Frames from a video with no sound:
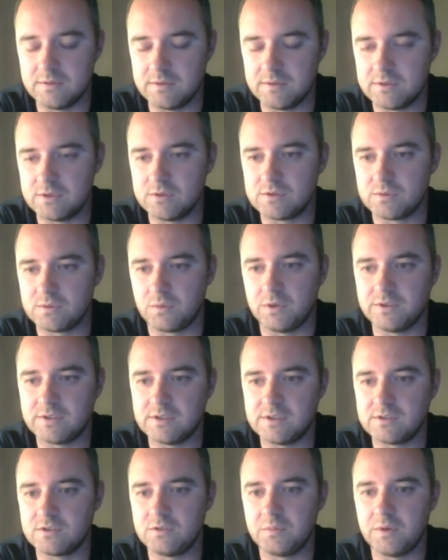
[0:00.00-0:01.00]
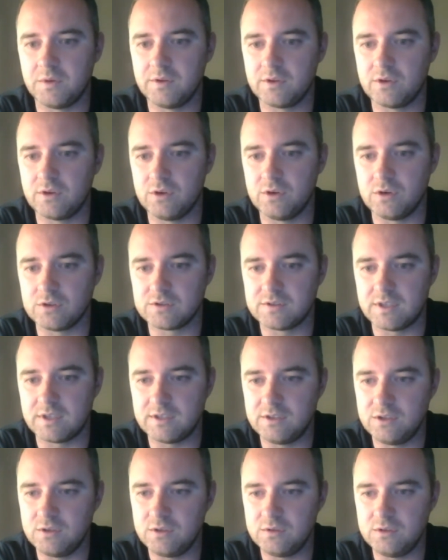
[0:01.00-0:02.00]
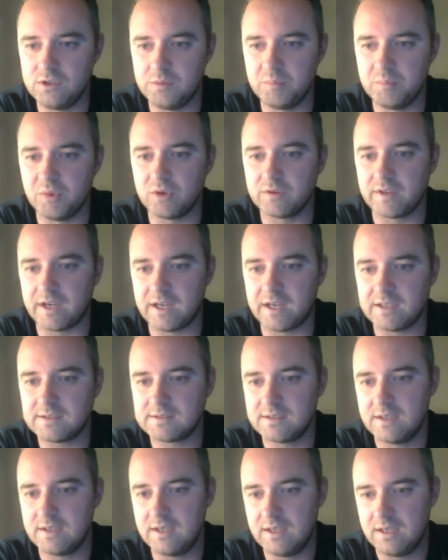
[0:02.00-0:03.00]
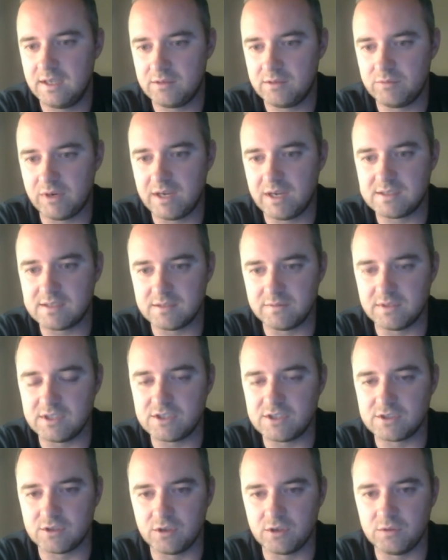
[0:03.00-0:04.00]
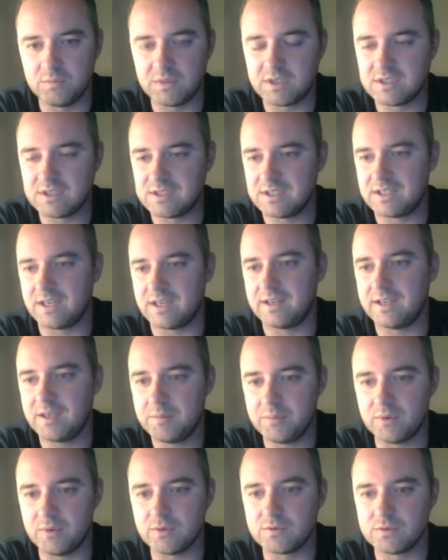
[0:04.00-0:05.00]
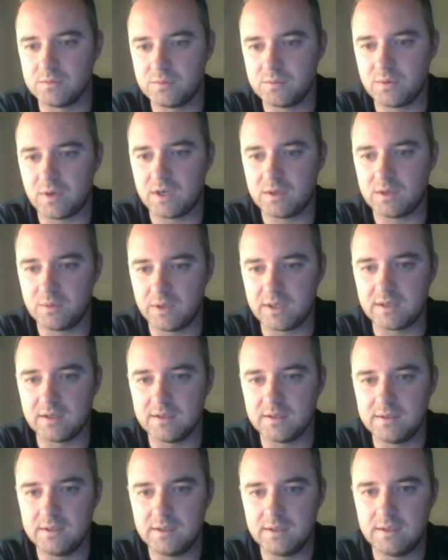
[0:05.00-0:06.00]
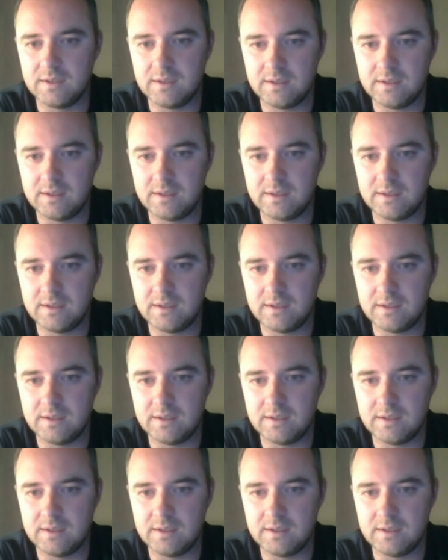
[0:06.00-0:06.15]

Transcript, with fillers: due to wanting to come on the course, then you you book that relatively soon because it can get booked up quite quickly.